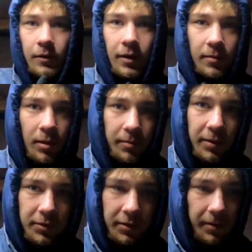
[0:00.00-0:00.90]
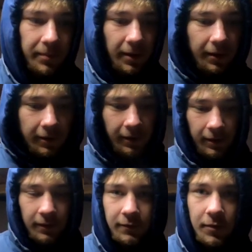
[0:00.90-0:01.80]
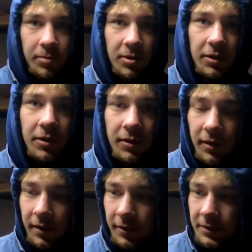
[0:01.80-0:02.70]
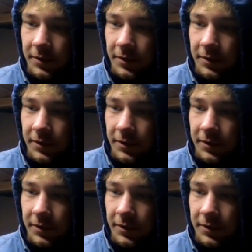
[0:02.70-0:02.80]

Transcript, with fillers: All right, I'm all bundled up now. feel pretty good now,